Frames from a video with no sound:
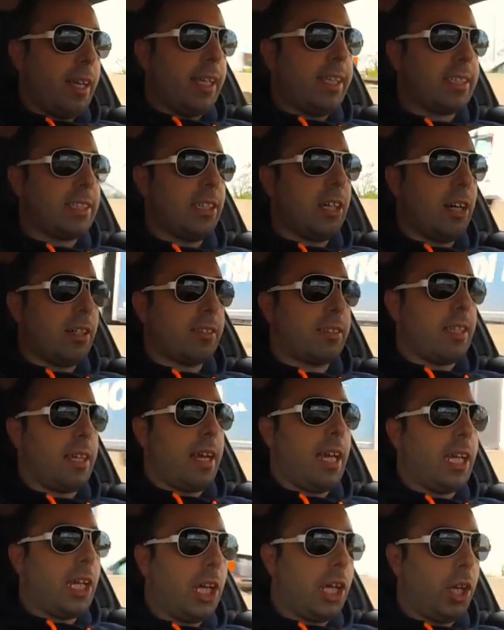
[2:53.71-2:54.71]
is not
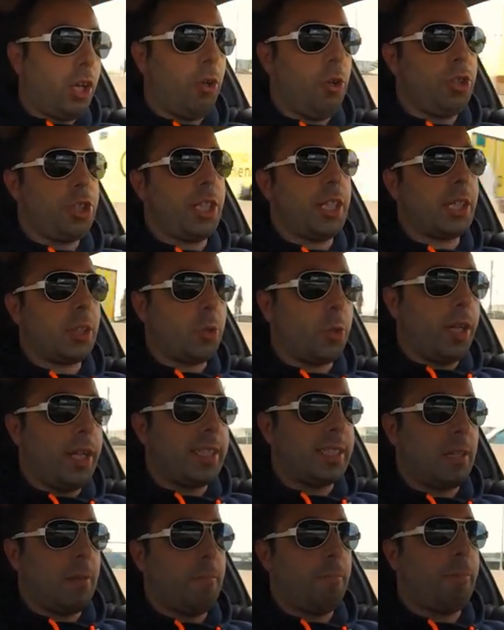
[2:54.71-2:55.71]
a huge
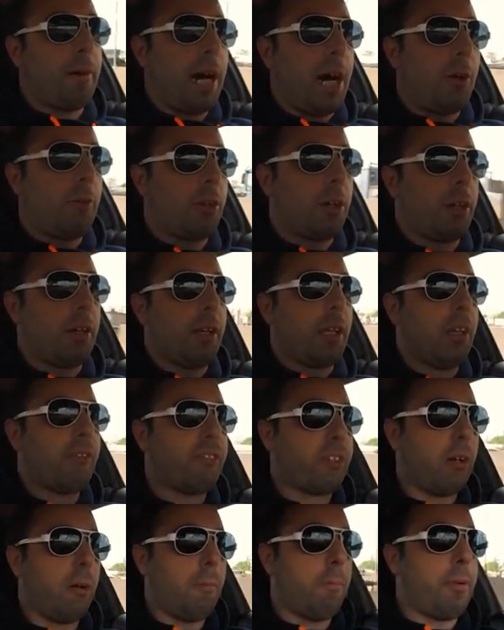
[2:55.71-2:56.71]
increase in power if
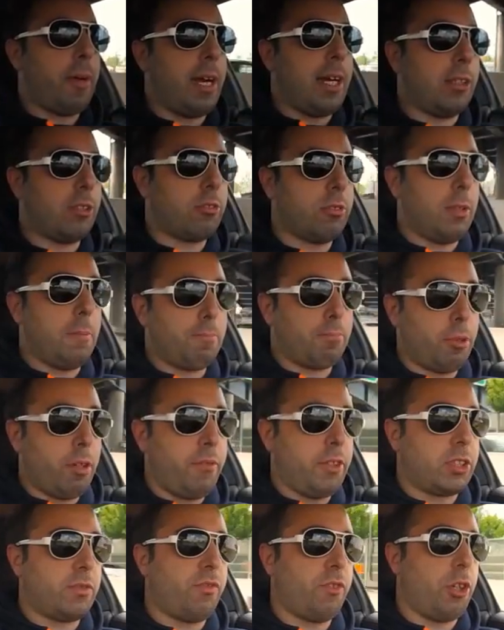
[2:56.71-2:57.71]
compared to the
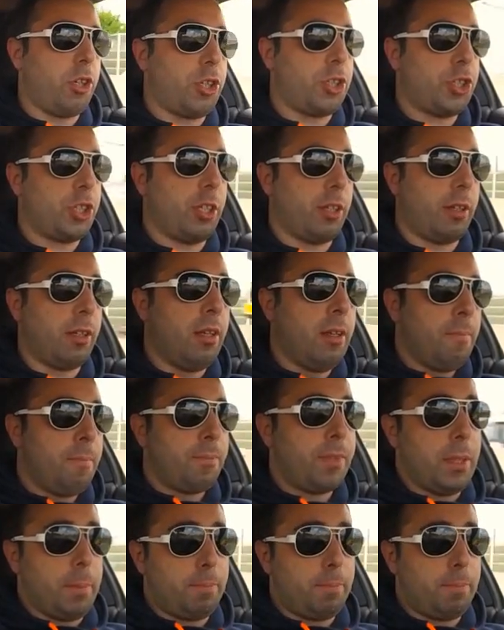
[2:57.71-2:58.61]
previous version,